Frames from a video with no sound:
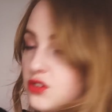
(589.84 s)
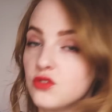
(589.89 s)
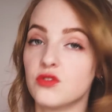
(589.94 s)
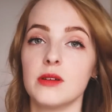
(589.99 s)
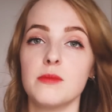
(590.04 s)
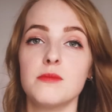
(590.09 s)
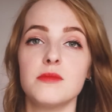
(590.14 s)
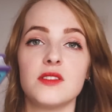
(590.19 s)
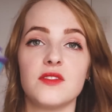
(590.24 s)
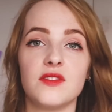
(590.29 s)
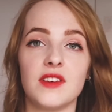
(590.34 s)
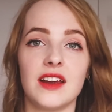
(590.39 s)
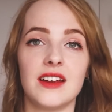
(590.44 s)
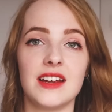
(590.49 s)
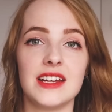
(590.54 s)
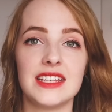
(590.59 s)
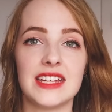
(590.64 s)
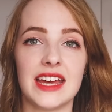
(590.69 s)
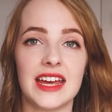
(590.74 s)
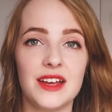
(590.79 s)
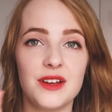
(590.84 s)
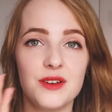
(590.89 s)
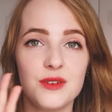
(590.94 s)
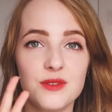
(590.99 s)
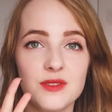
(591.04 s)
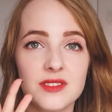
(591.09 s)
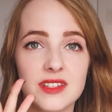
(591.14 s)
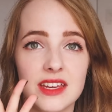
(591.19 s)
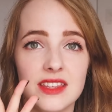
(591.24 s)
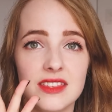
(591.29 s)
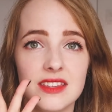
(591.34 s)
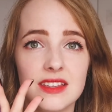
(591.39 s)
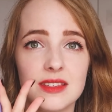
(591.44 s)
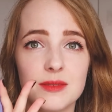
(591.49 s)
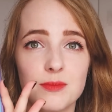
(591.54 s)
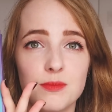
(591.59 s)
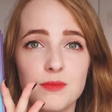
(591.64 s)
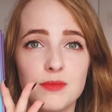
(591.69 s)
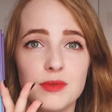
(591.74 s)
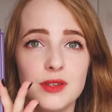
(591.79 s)
Grimm's Fairy Tales in this
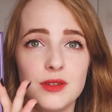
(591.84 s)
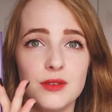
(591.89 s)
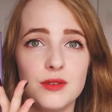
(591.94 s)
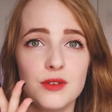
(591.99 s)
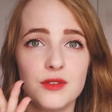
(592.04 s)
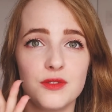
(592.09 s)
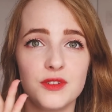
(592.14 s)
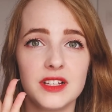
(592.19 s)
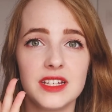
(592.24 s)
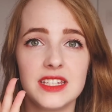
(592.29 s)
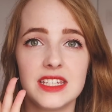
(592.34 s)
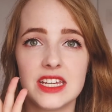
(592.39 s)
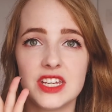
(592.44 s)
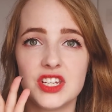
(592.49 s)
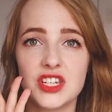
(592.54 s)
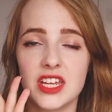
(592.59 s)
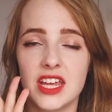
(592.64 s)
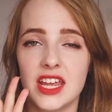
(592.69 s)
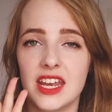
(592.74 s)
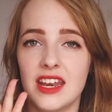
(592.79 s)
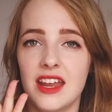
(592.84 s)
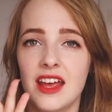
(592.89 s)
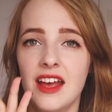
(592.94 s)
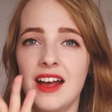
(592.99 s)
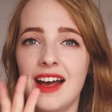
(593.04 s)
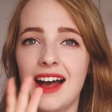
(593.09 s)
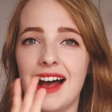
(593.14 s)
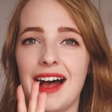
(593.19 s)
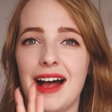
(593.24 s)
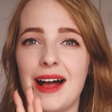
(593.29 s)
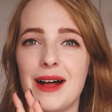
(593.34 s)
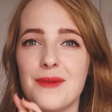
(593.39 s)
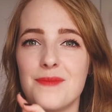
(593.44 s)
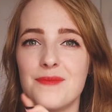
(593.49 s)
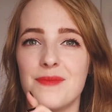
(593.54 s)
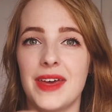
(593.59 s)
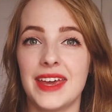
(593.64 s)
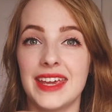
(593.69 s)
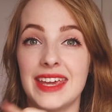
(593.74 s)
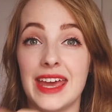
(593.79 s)
beautiful edition.
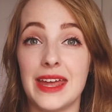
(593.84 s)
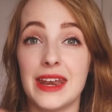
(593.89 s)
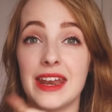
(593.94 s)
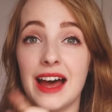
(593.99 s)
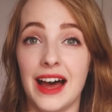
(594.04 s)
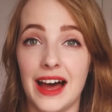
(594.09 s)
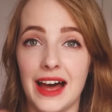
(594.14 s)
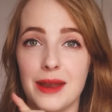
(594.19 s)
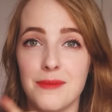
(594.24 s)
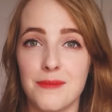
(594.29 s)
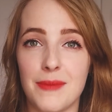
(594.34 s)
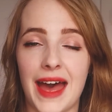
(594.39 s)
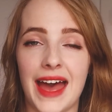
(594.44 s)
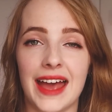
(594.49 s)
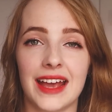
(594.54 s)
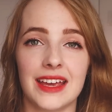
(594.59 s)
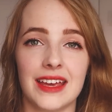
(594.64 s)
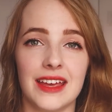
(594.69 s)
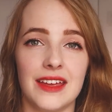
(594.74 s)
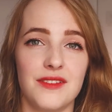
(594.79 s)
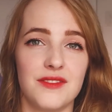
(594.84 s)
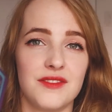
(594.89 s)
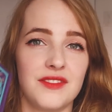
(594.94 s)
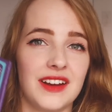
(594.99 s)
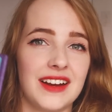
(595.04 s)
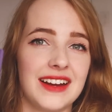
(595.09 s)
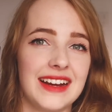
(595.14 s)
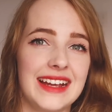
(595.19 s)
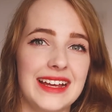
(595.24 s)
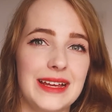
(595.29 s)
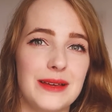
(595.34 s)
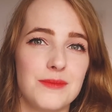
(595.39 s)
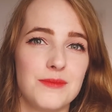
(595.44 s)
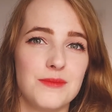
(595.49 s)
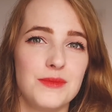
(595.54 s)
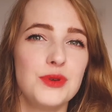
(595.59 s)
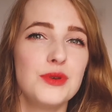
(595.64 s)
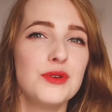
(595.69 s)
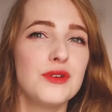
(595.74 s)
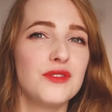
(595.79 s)
Again, hardback and very
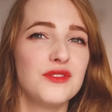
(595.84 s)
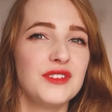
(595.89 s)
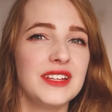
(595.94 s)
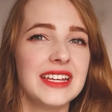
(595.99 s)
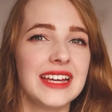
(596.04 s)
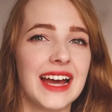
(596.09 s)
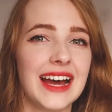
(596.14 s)
beautifully